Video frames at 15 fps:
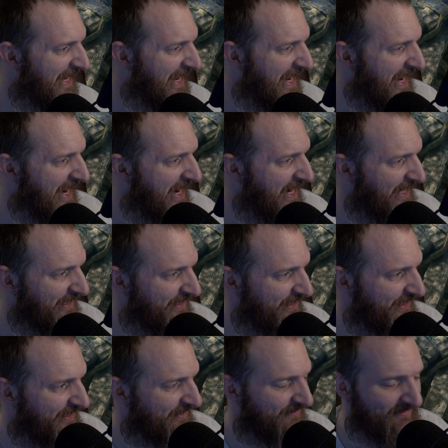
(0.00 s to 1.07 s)

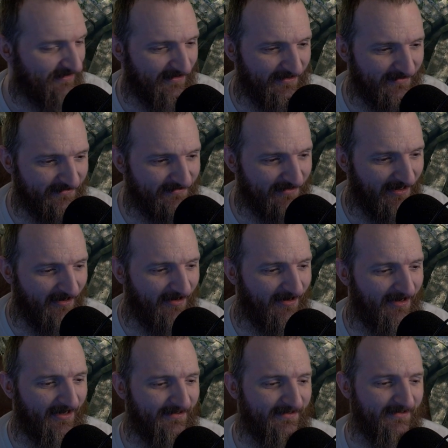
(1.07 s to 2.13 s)

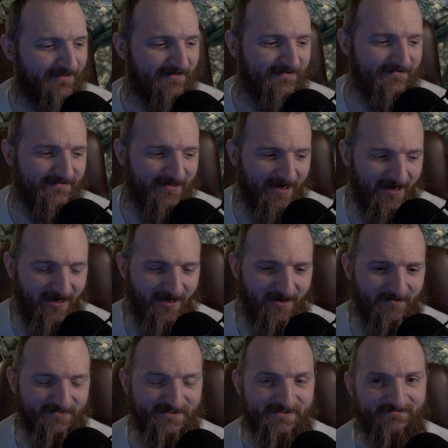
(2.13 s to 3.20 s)
89
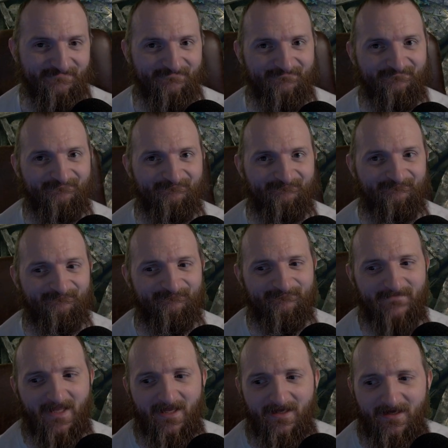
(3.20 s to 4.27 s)
times.
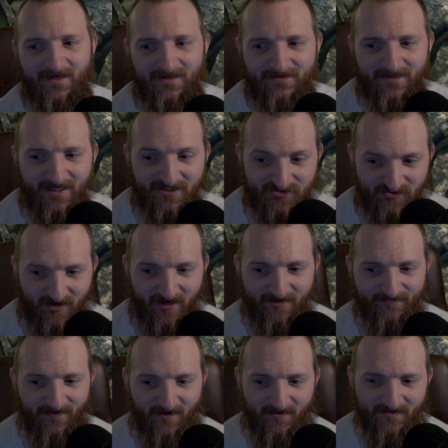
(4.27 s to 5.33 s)
That's right,
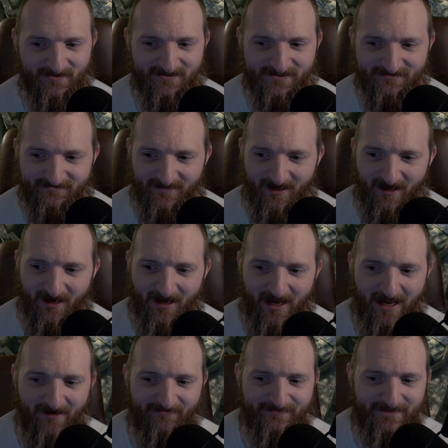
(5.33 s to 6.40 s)
folks. I
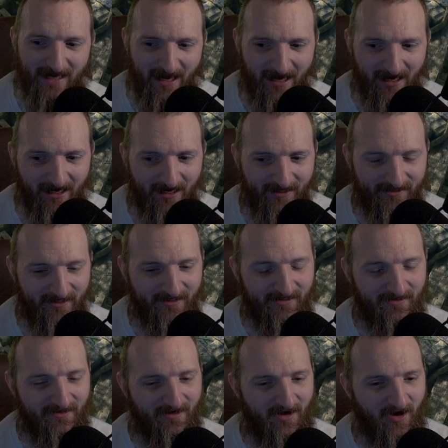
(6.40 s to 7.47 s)
have died
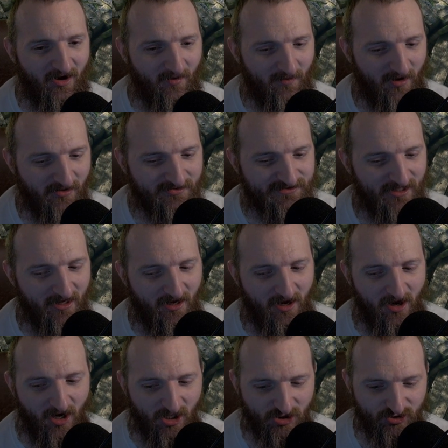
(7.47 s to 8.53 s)
almost
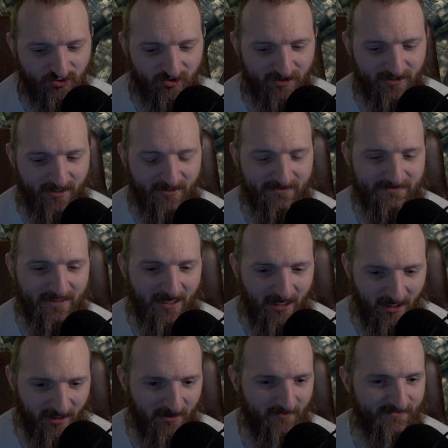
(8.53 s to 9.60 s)
100
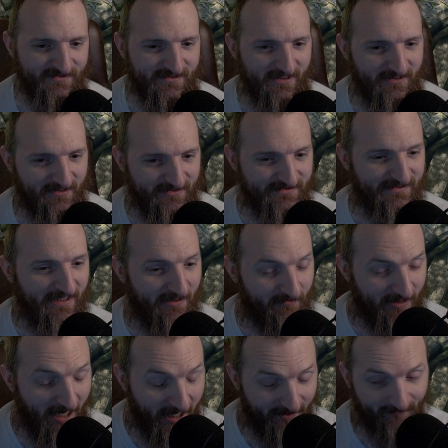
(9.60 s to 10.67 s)
times in this damn
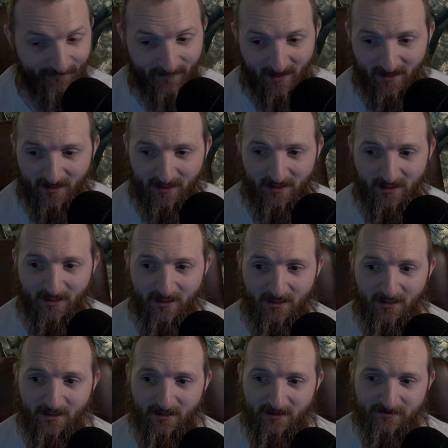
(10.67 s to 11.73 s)
game.
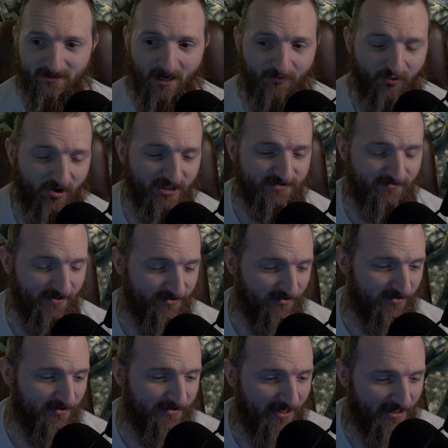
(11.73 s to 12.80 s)
That brings me to
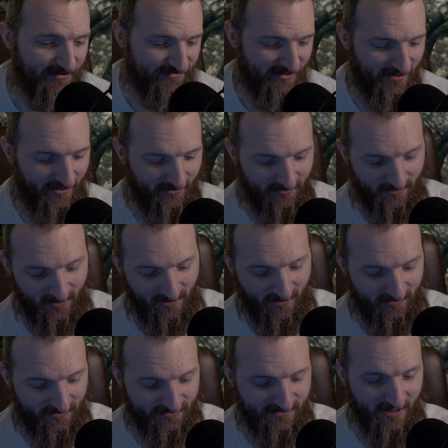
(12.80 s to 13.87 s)
the next thing,
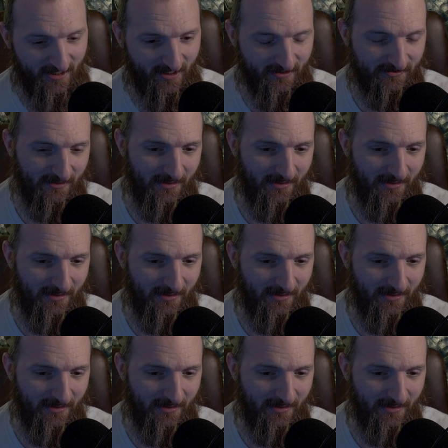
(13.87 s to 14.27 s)
is that